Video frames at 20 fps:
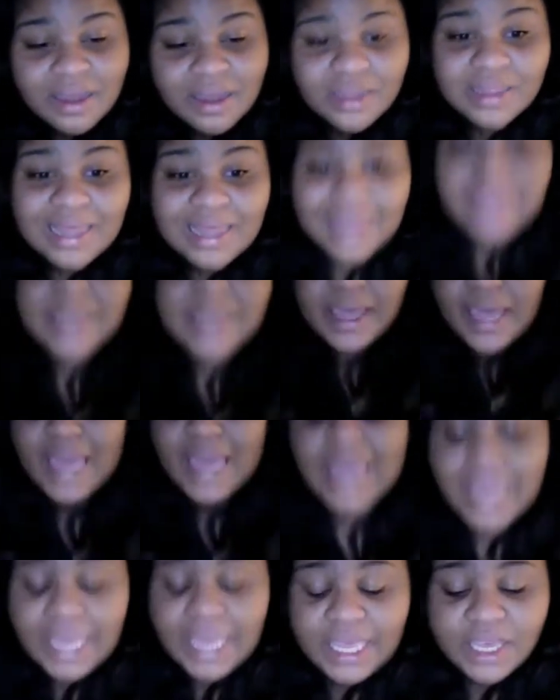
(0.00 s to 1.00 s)
Like,
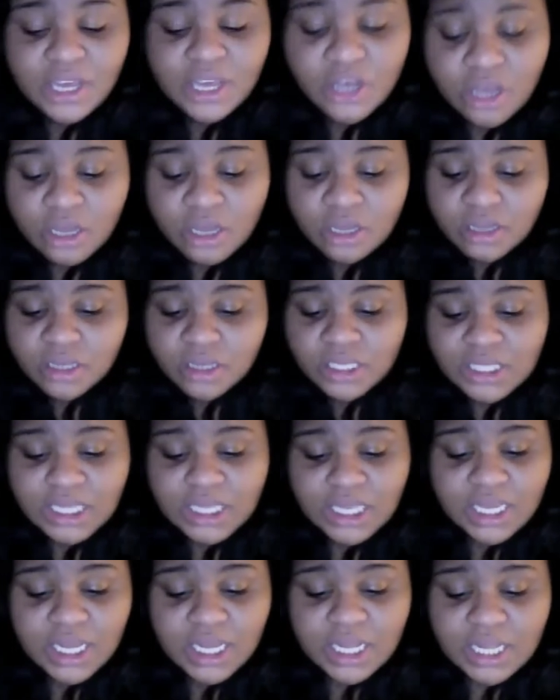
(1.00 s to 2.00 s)
he cooks,
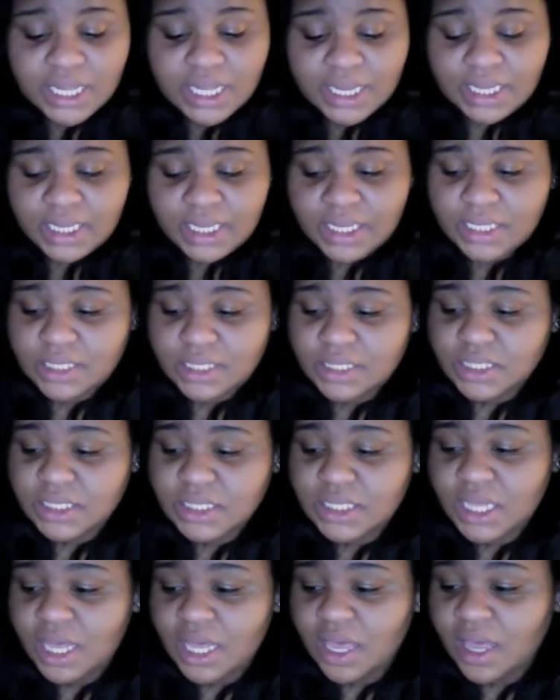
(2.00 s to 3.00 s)
he cleans,
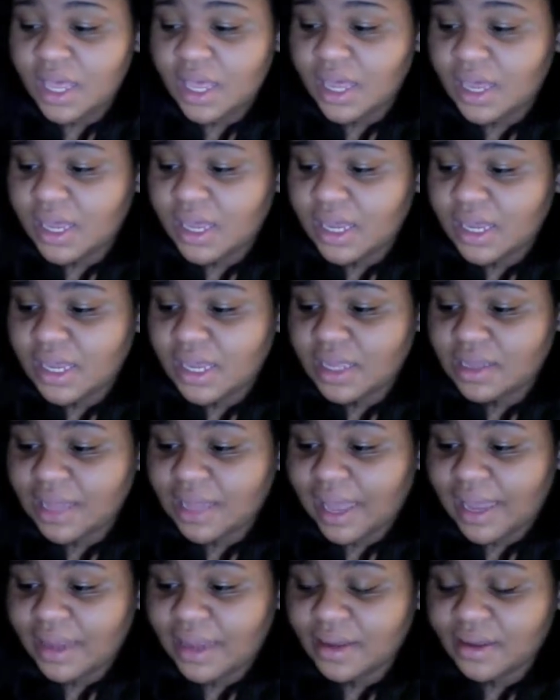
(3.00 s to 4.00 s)
he,
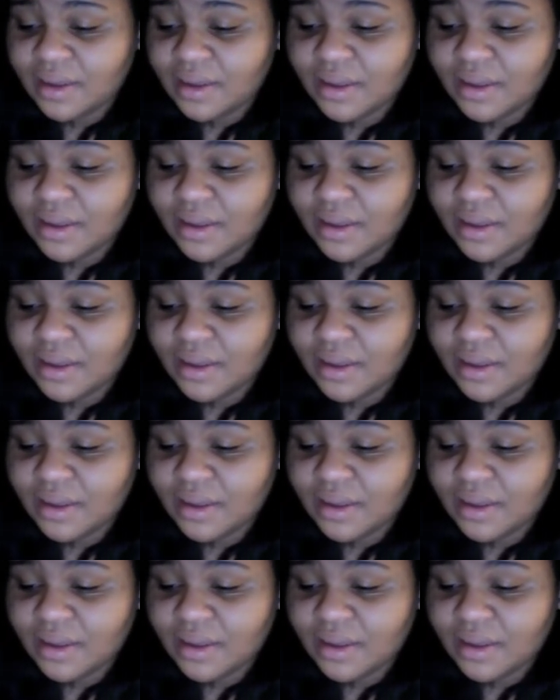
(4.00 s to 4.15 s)
like,